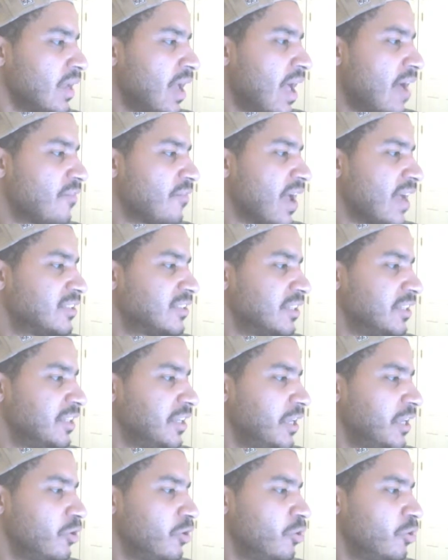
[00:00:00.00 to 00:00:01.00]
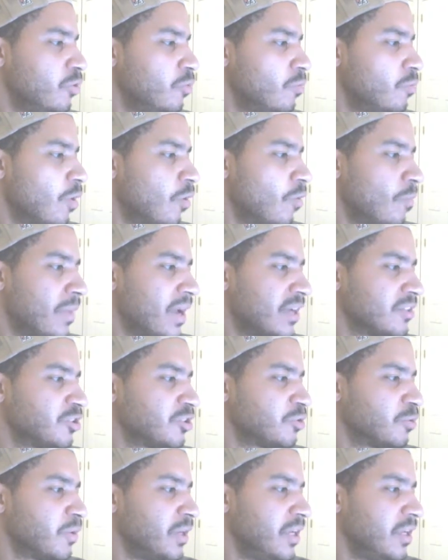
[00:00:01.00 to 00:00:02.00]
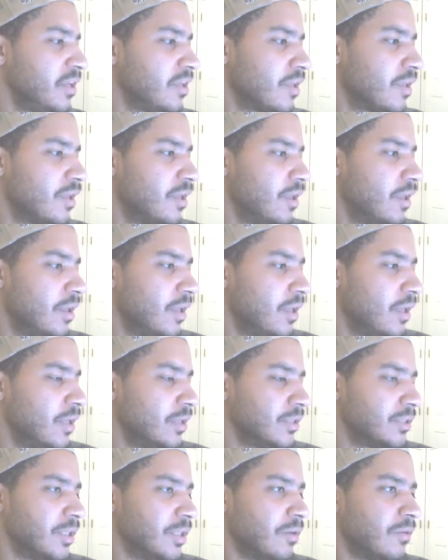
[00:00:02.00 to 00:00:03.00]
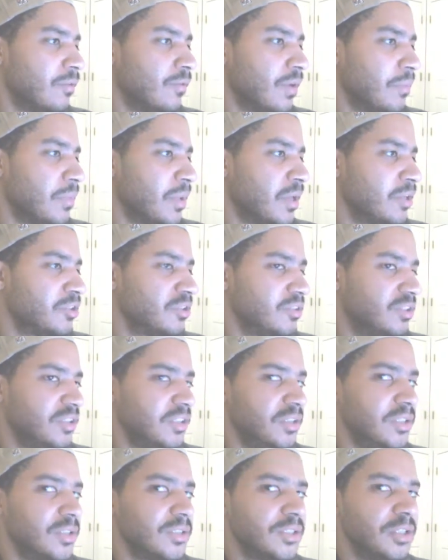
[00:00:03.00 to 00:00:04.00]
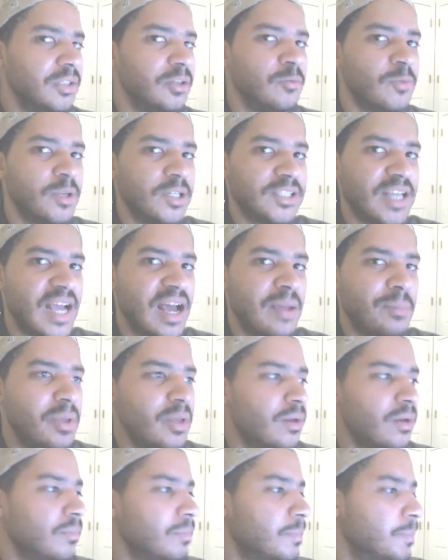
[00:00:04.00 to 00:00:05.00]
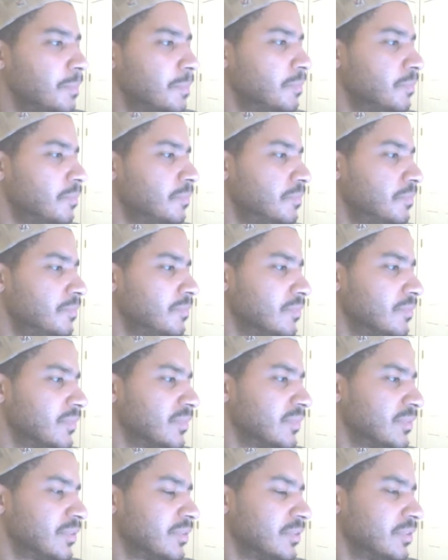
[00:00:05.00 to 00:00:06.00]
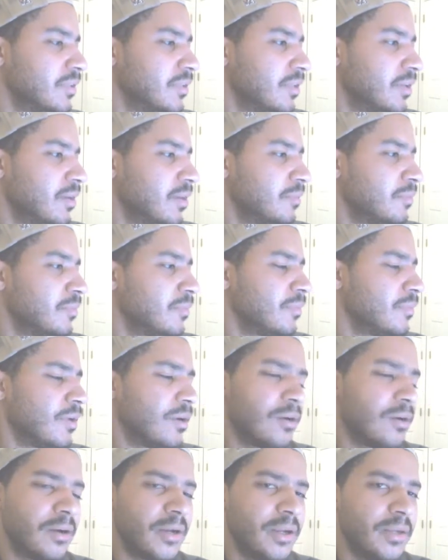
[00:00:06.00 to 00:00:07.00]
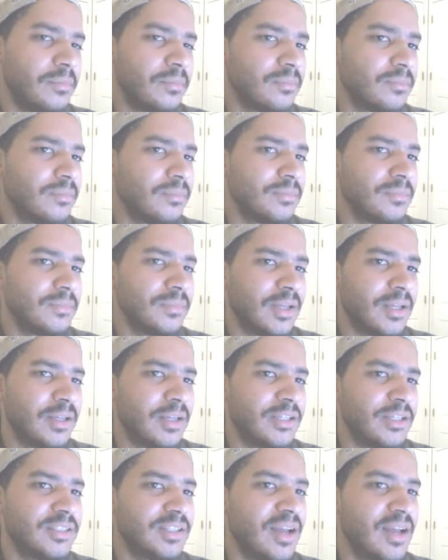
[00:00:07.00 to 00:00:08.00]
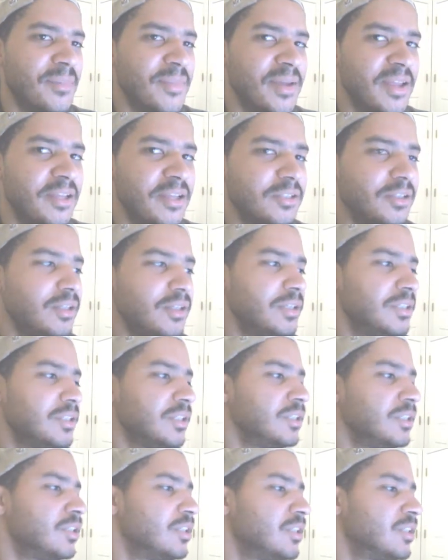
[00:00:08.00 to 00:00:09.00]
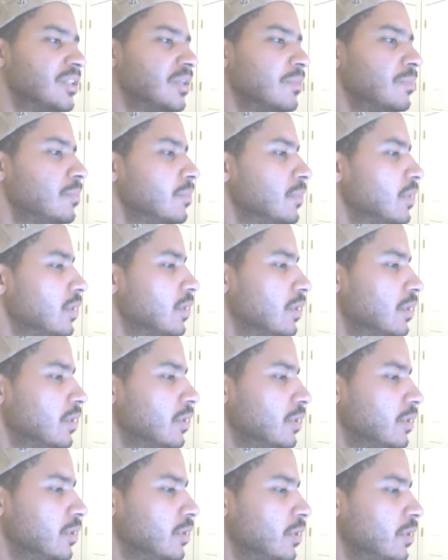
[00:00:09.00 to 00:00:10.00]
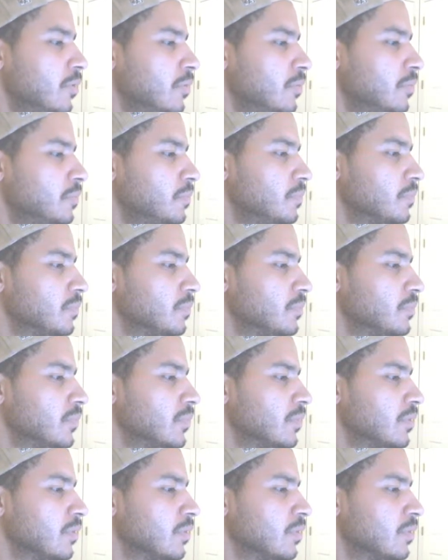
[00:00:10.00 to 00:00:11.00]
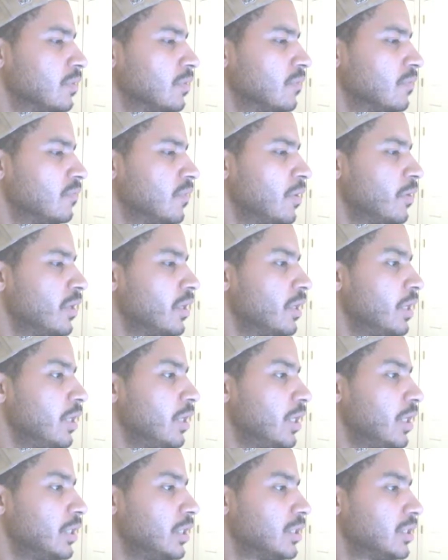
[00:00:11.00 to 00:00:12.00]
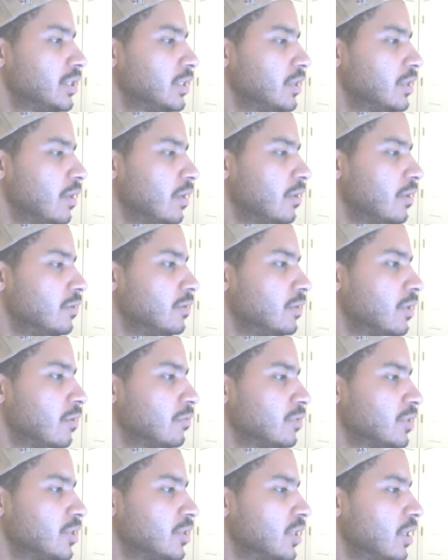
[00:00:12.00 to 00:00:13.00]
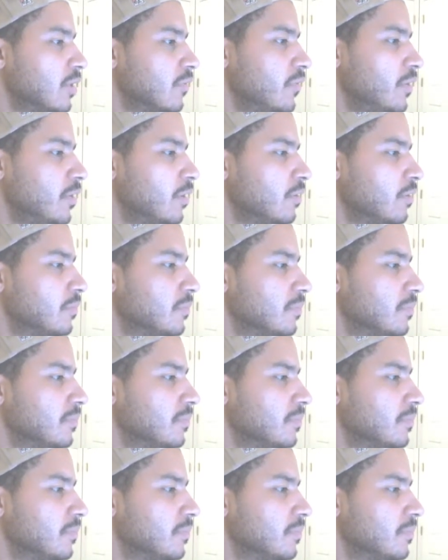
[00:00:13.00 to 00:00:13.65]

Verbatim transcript: I've got to get you on my string. So I'm guessing she still wanna tie me up. Um, all right, I guess Namie is into some, you know, very kinky adult stuff here.